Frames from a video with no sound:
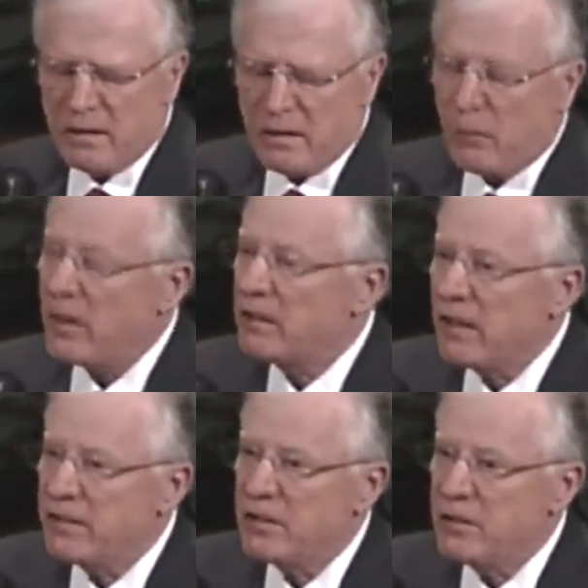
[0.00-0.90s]
Now, what I'd
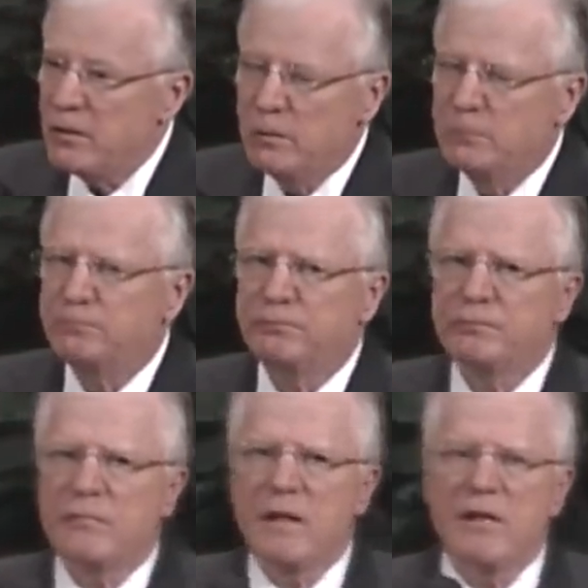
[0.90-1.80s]
like to do
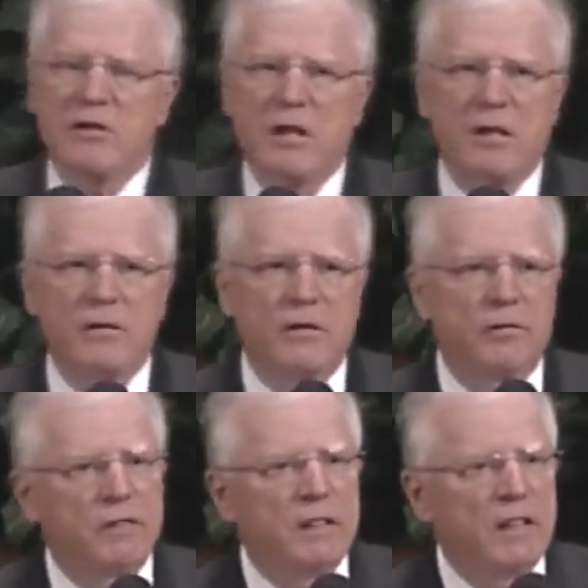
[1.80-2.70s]
is to give you
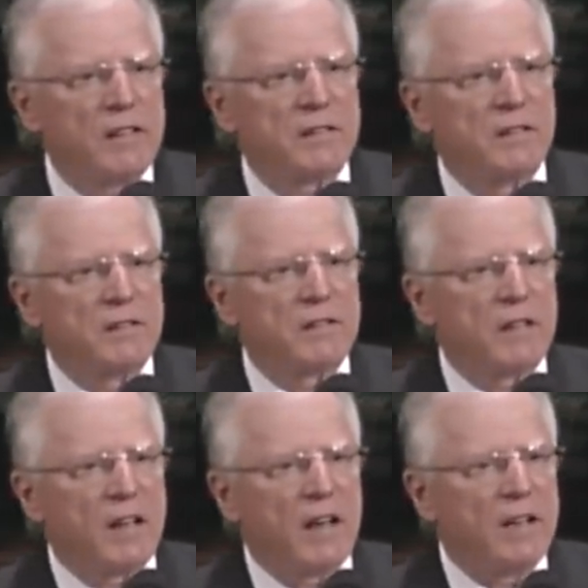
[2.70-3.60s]
three lessons
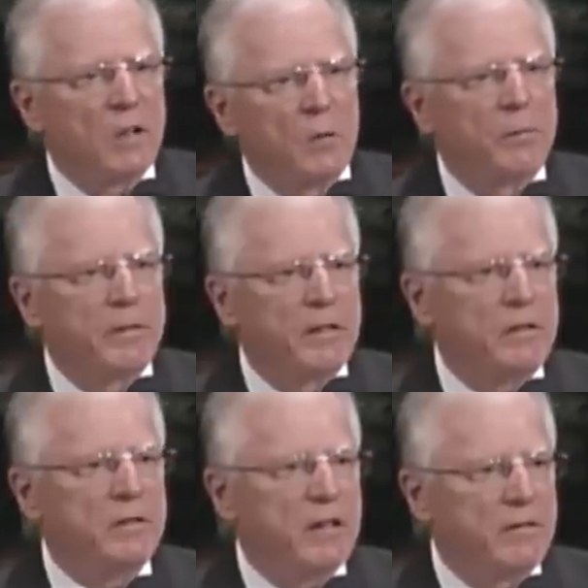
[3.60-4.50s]
that I hope that
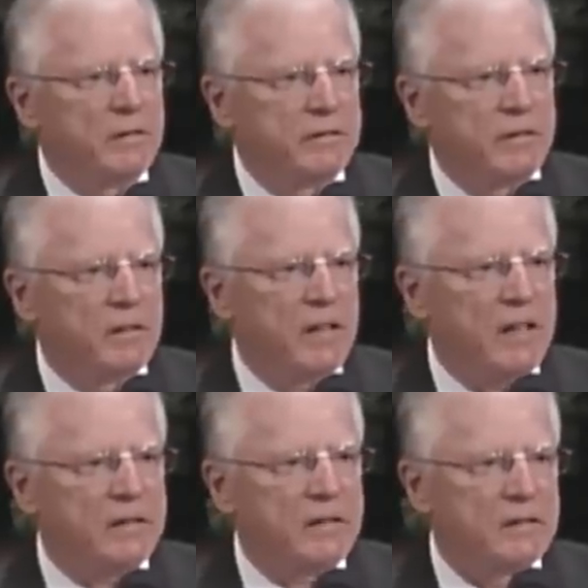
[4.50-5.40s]
you never
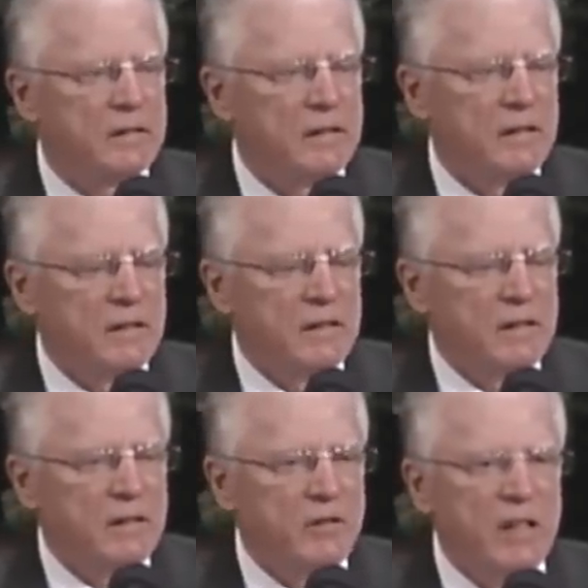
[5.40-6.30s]
forget.
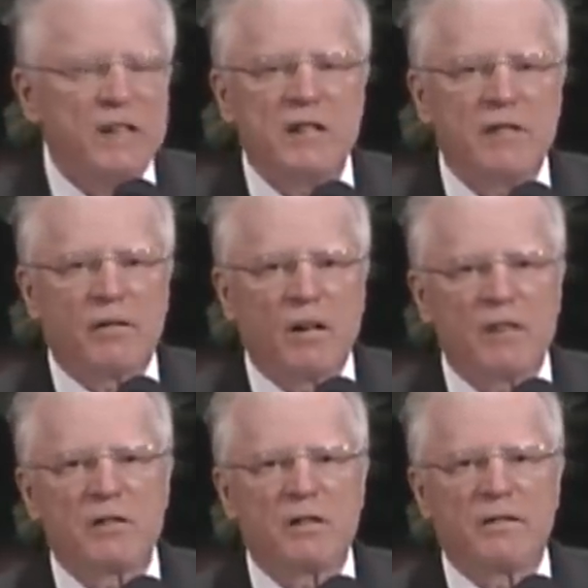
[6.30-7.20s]
It's easy for
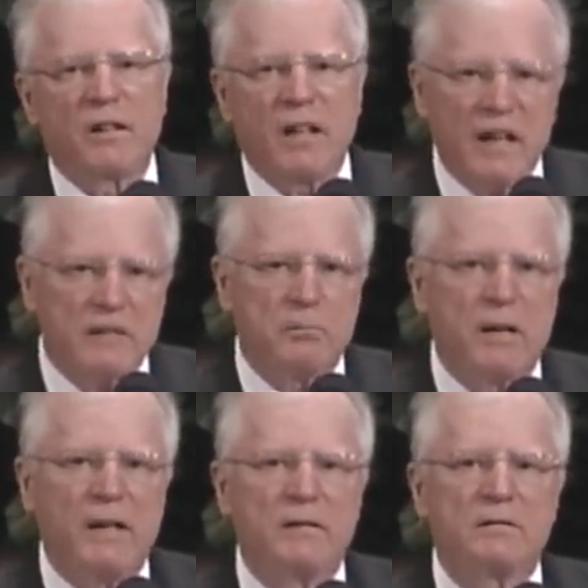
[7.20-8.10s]
us to forget,
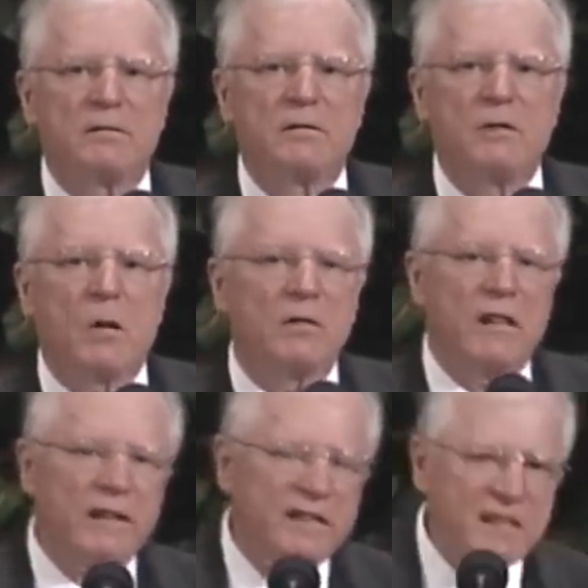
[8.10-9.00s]
but don't
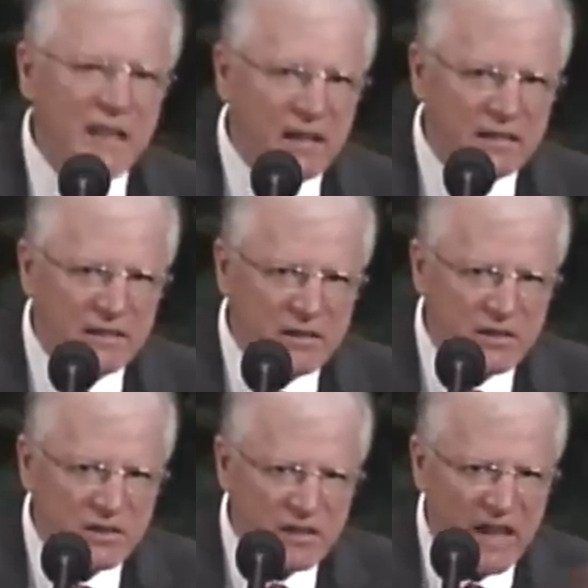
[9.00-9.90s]
let Satan
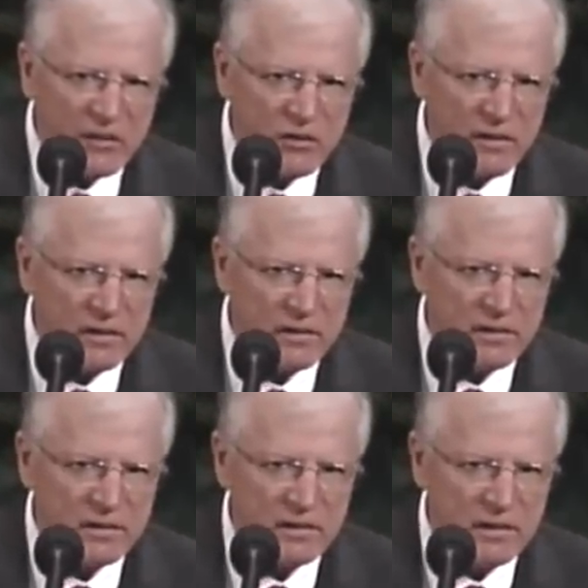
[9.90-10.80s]
snatch
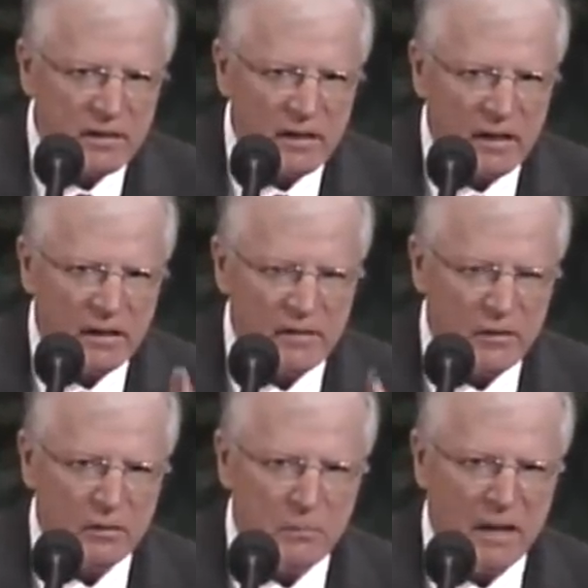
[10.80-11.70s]
this out of
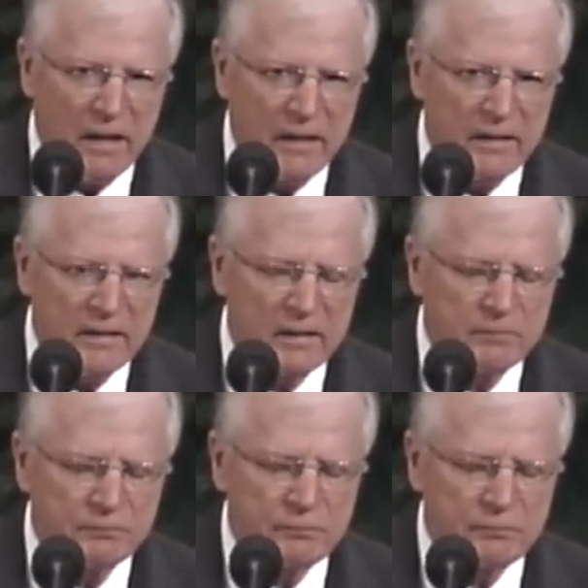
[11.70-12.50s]
your mind.